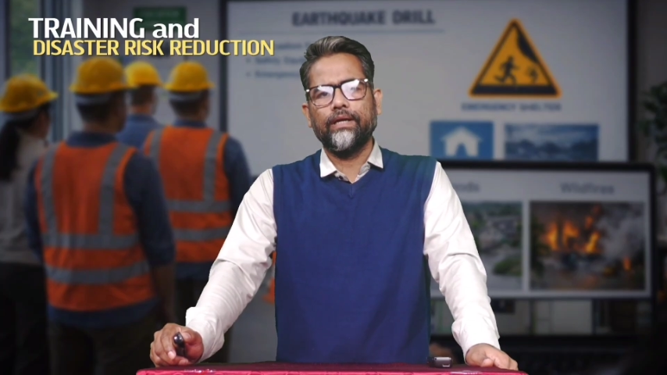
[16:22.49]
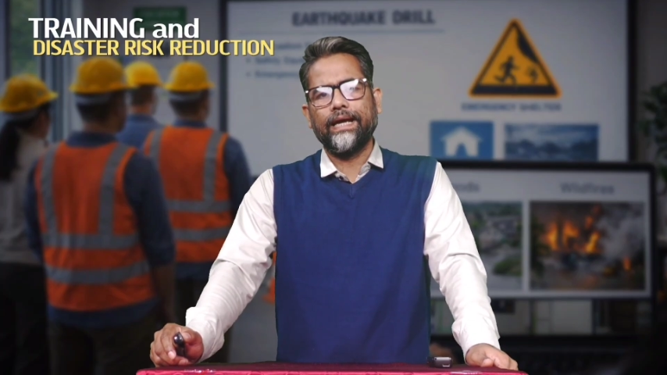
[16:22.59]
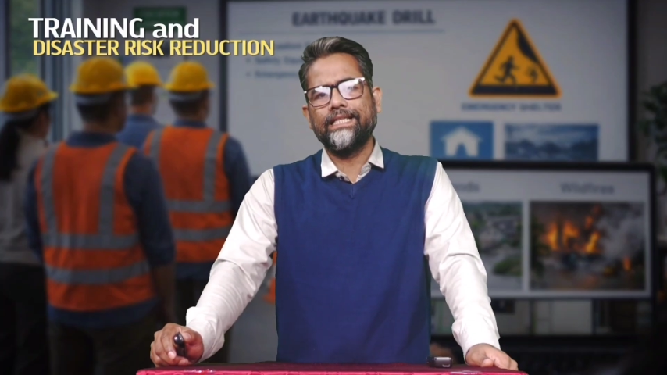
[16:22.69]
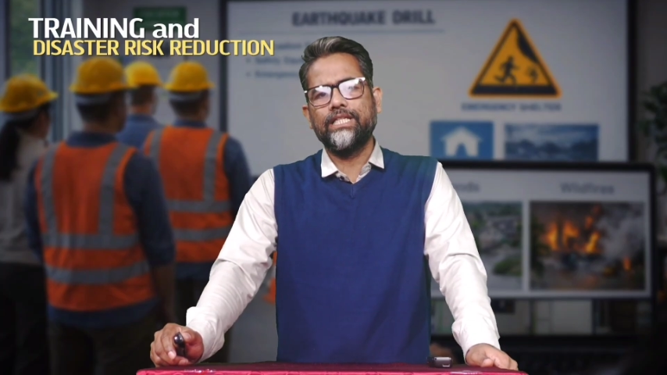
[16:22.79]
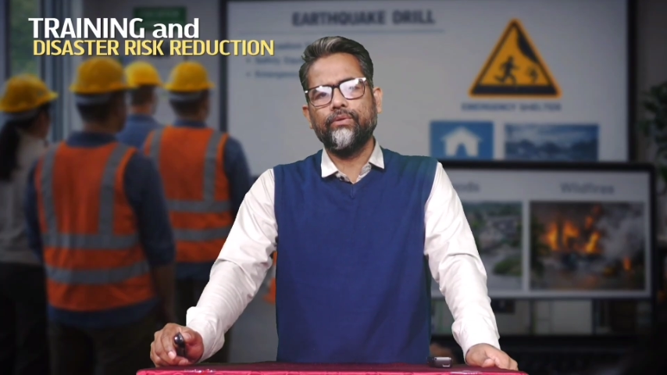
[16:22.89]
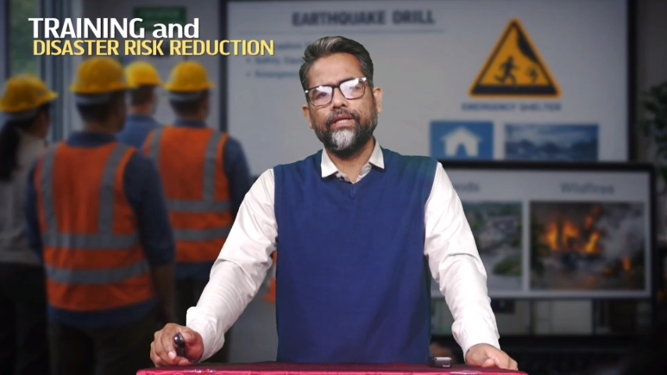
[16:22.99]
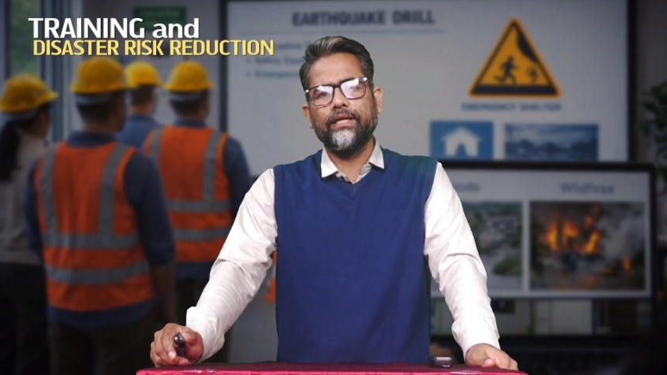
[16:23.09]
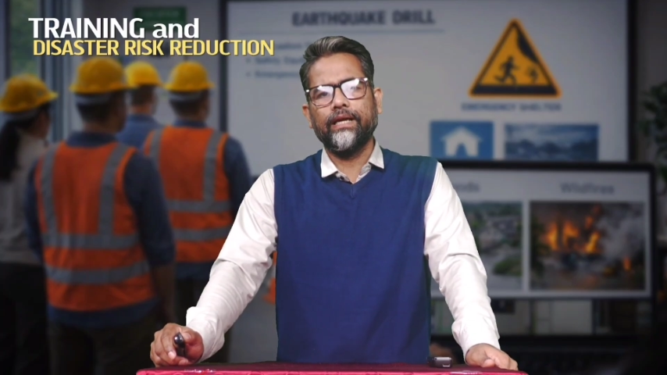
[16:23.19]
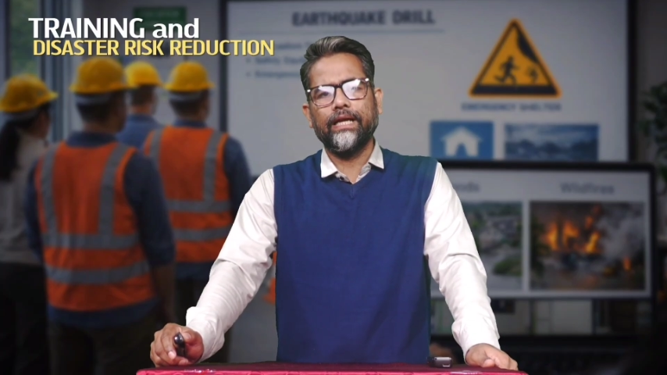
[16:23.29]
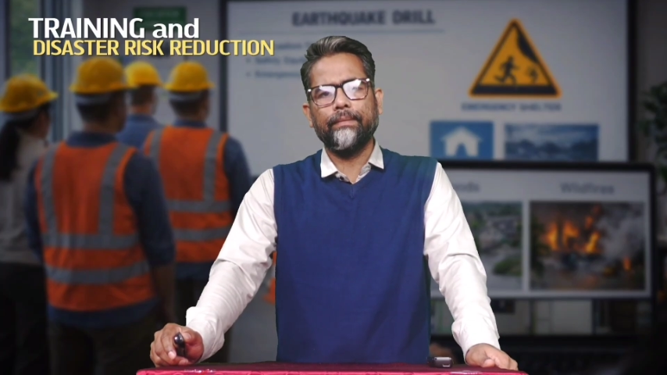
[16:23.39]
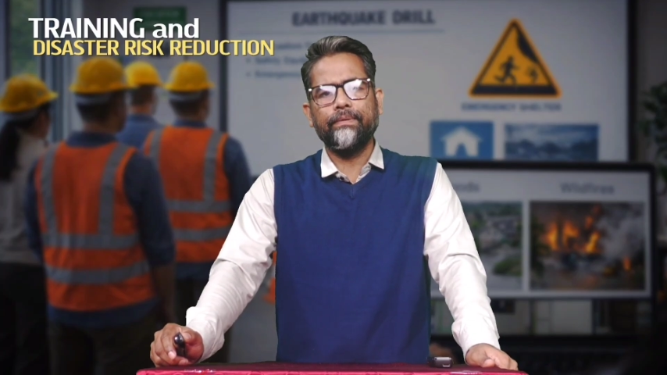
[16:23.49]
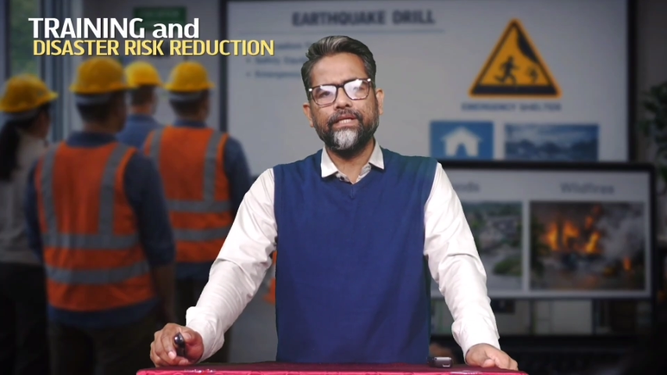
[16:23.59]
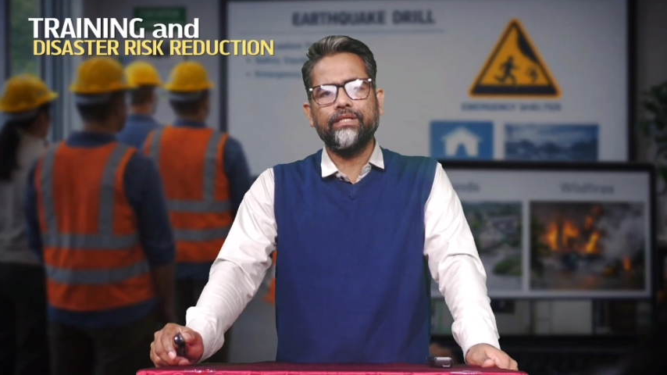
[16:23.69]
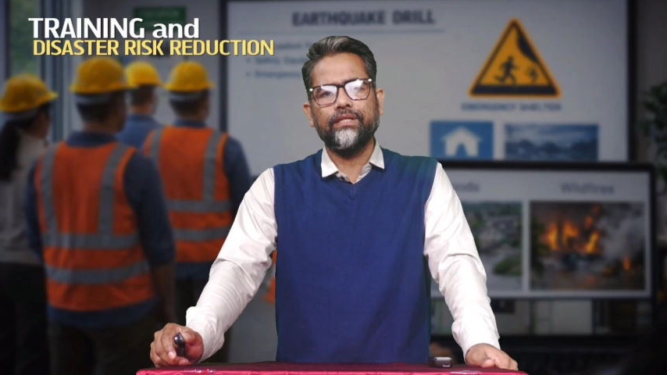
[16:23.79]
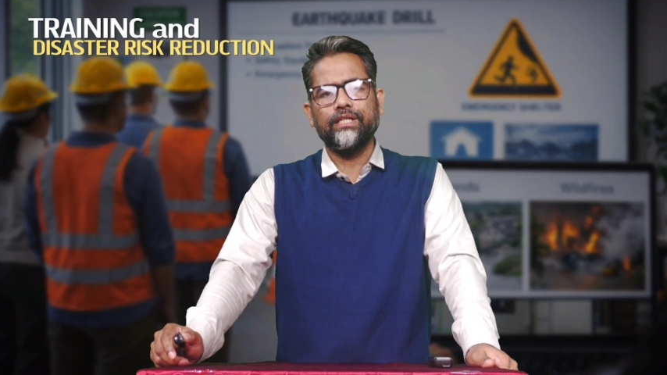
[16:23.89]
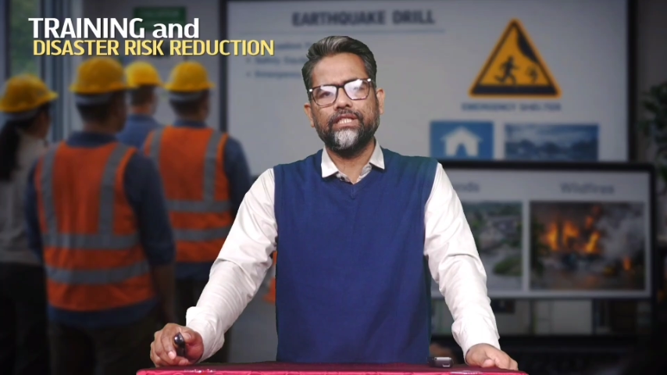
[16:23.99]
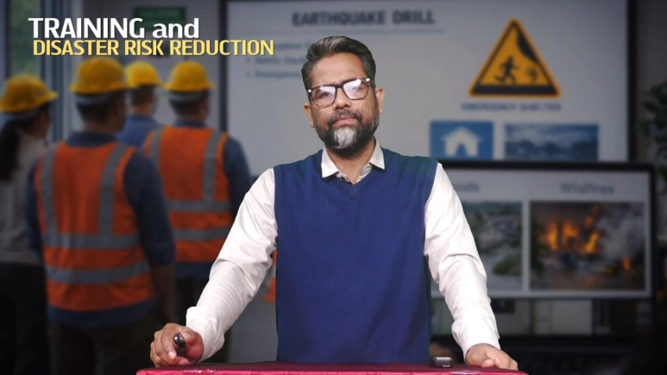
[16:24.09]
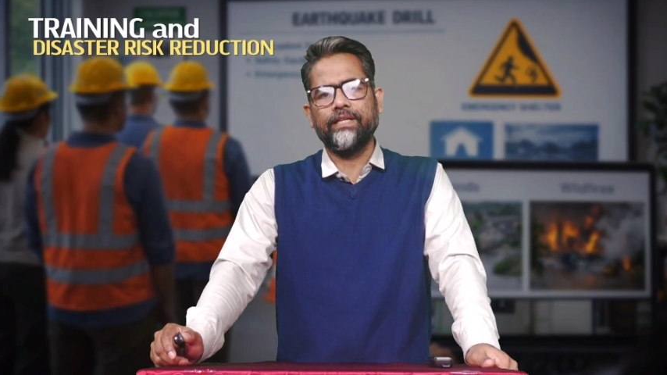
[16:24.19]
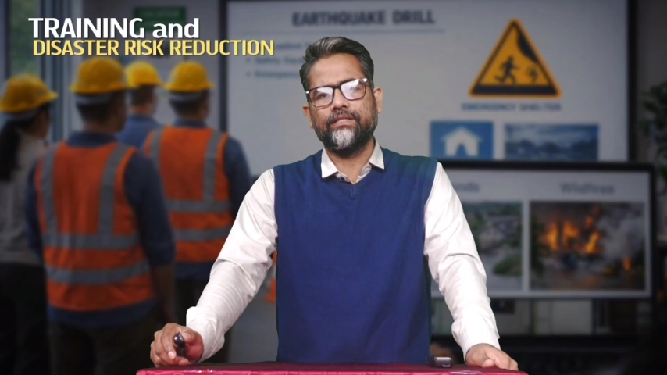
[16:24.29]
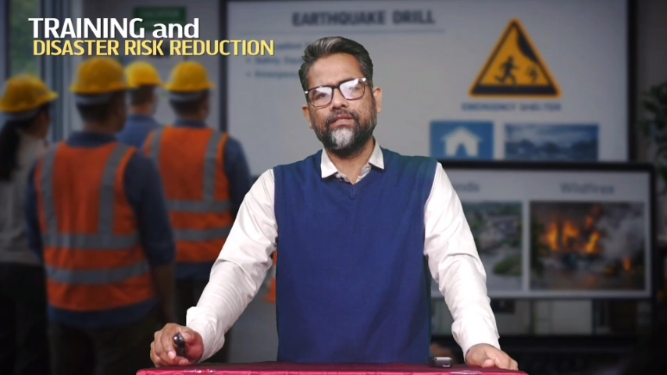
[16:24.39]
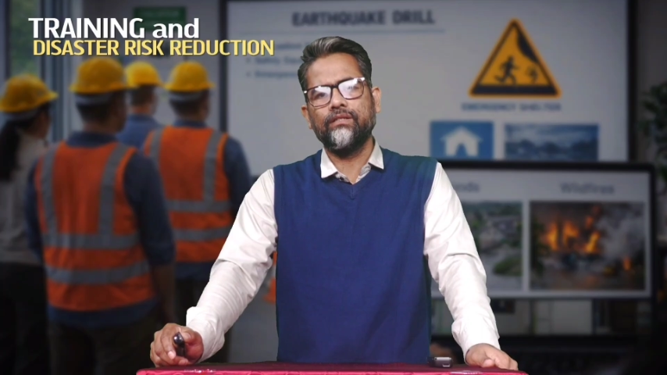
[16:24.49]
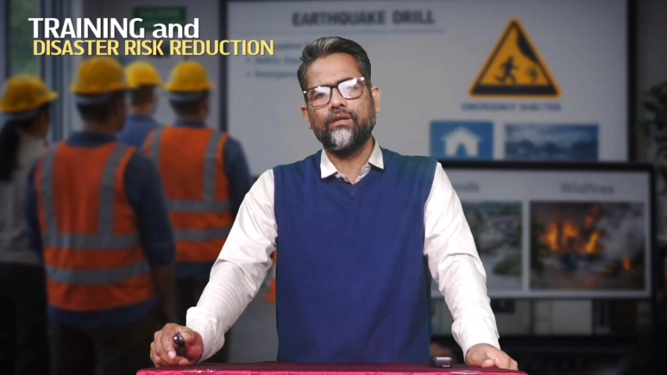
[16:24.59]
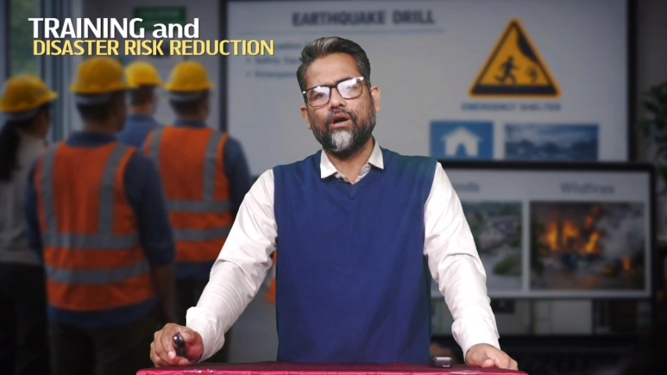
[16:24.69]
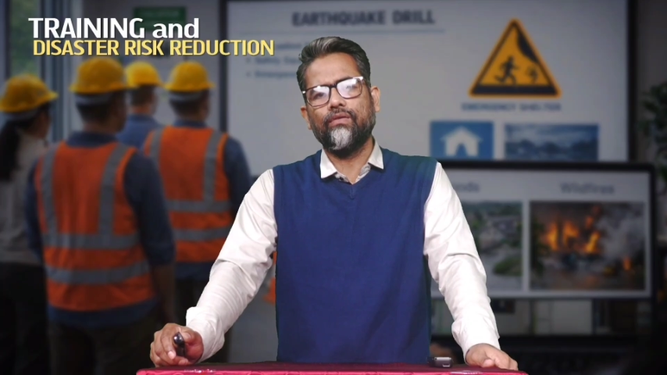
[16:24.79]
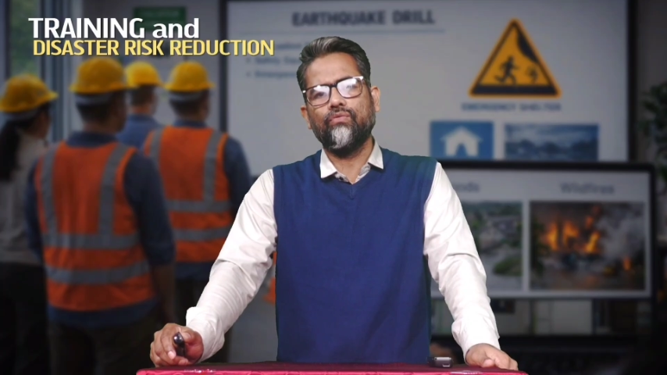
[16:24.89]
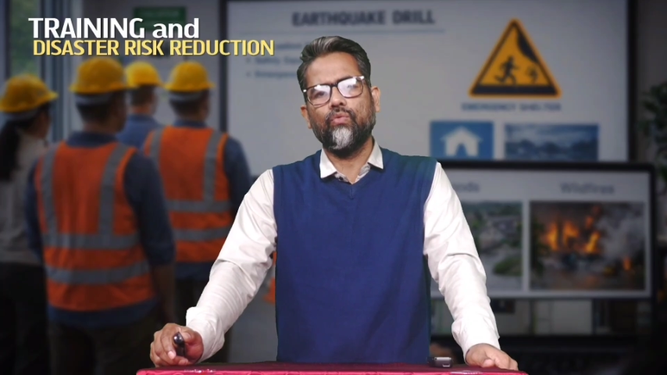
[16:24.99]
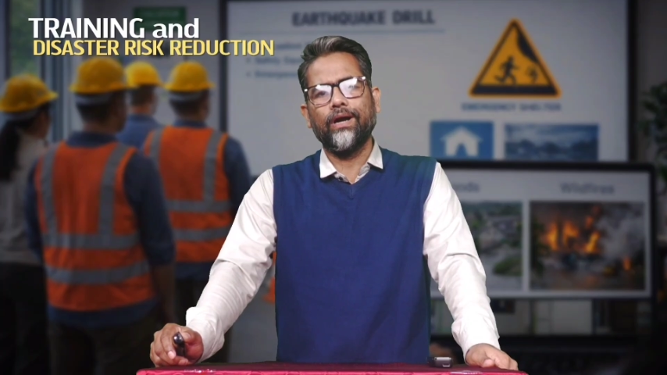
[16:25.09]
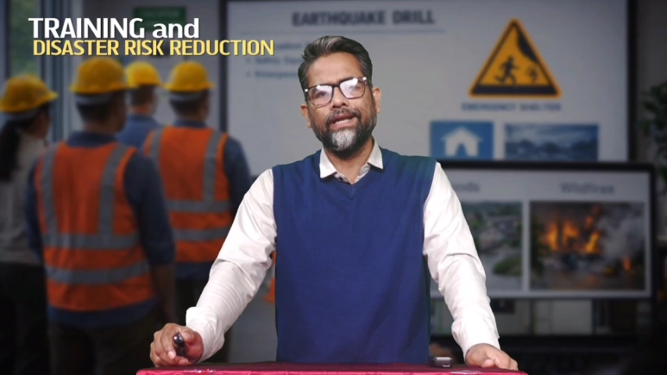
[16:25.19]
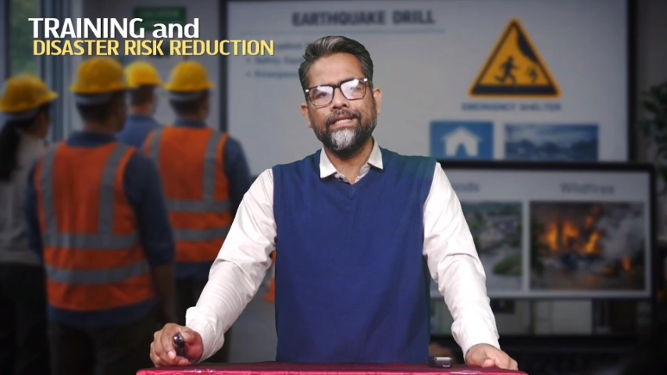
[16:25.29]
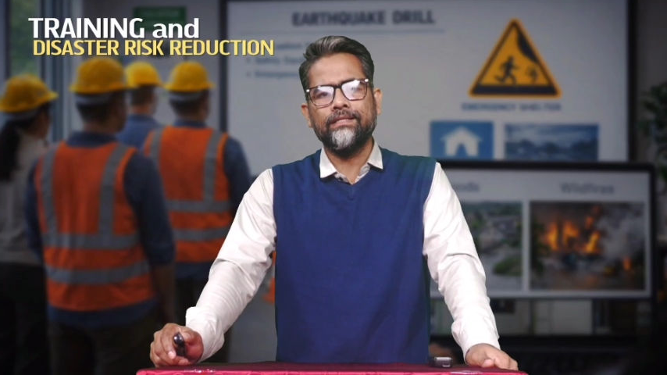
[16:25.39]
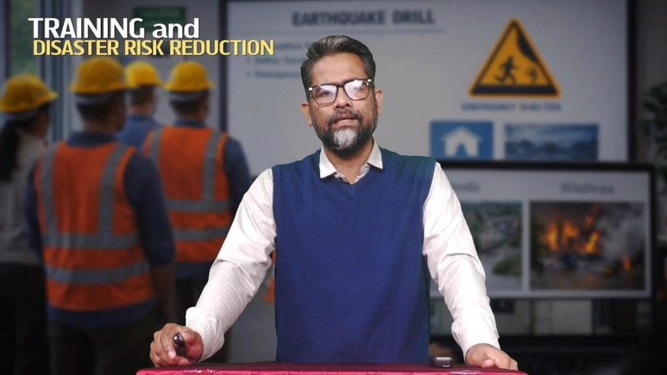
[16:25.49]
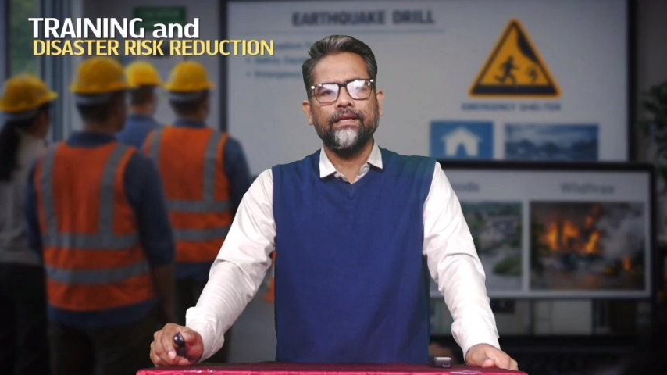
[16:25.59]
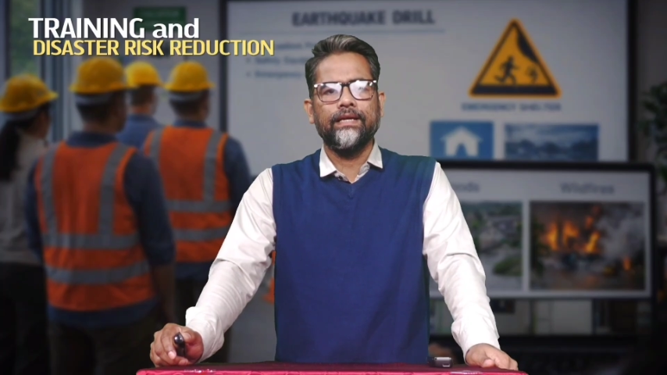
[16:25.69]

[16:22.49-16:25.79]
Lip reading: ensuring rapid dissemination of warnings,